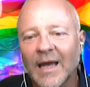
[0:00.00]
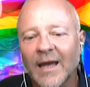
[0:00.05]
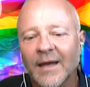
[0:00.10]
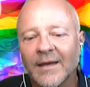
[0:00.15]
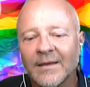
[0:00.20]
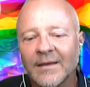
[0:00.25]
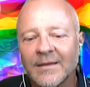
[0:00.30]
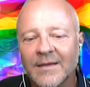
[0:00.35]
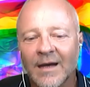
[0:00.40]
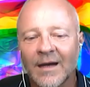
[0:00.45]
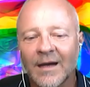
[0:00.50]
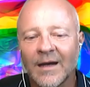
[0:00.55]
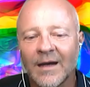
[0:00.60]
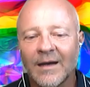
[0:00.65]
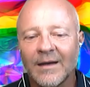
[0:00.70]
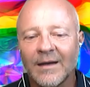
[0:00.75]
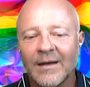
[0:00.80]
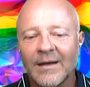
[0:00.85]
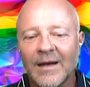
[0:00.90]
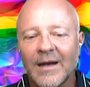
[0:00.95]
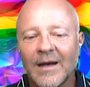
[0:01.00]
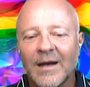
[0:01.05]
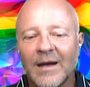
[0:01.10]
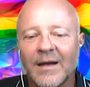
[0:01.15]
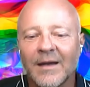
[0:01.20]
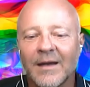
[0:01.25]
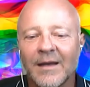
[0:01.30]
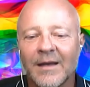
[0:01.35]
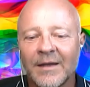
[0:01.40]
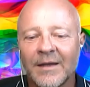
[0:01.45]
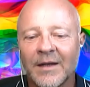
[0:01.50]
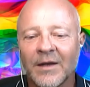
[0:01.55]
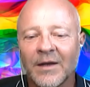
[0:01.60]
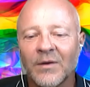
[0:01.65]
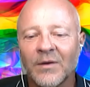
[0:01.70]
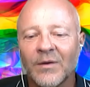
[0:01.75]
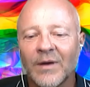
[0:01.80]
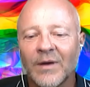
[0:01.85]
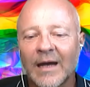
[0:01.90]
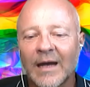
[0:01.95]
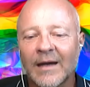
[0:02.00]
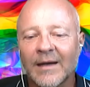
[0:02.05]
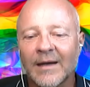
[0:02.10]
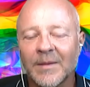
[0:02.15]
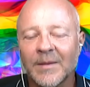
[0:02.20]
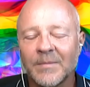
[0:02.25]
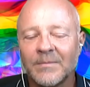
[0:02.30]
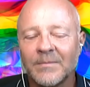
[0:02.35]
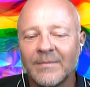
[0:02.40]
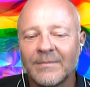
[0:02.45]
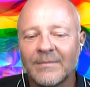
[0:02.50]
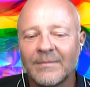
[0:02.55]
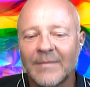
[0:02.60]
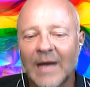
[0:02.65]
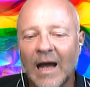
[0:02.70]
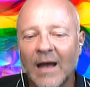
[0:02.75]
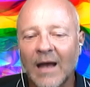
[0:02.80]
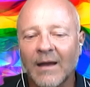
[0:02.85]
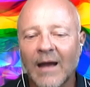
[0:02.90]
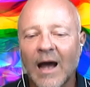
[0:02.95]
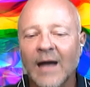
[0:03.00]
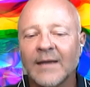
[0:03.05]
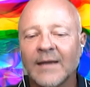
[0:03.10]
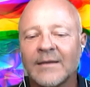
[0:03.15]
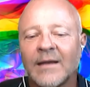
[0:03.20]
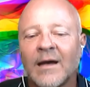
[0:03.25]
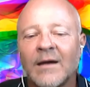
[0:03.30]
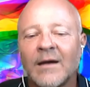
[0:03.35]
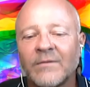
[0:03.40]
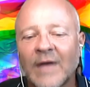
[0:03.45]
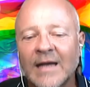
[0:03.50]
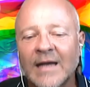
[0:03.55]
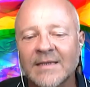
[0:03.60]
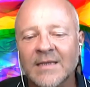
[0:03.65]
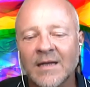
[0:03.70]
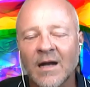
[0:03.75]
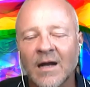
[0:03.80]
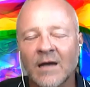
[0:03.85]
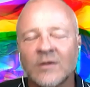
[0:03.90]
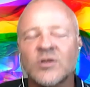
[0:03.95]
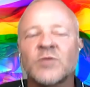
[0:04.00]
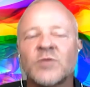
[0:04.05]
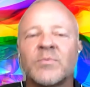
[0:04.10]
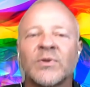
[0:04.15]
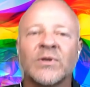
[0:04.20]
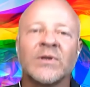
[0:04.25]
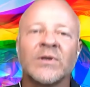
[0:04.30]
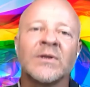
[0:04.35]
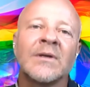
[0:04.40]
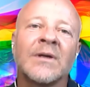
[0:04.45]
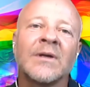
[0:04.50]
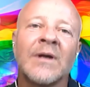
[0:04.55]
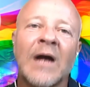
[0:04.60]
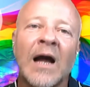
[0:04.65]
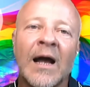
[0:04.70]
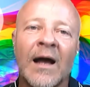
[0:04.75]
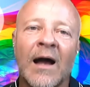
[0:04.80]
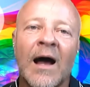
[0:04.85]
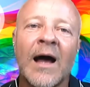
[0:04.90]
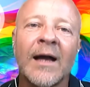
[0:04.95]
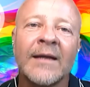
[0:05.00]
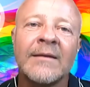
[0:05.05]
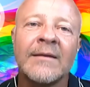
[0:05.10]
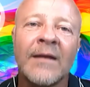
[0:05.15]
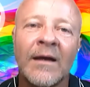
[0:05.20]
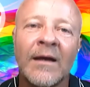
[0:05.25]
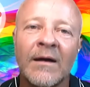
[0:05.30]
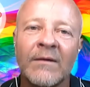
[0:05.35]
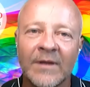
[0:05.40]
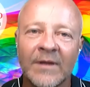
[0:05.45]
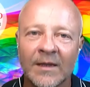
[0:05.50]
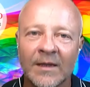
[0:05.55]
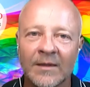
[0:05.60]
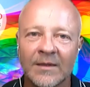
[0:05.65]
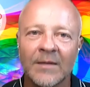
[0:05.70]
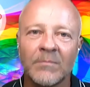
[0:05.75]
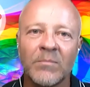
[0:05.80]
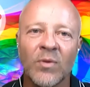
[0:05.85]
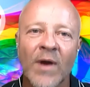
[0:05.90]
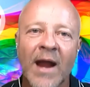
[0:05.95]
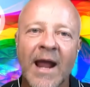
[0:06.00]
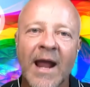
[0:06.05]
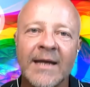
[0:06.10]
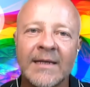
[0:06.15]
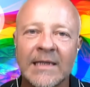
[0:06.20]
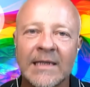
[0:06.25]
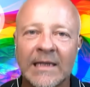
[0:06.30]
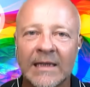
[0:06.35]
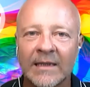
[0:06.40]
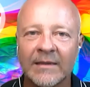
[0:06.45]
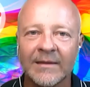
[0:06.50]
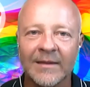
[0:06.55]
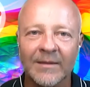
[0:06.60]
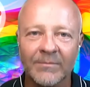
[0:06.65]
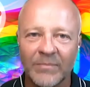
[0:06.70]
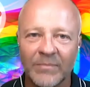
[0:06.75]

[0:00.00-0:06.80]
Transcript: And, uh, you know, um, I love, as an entrepreneur, I, I, love the, the branding and the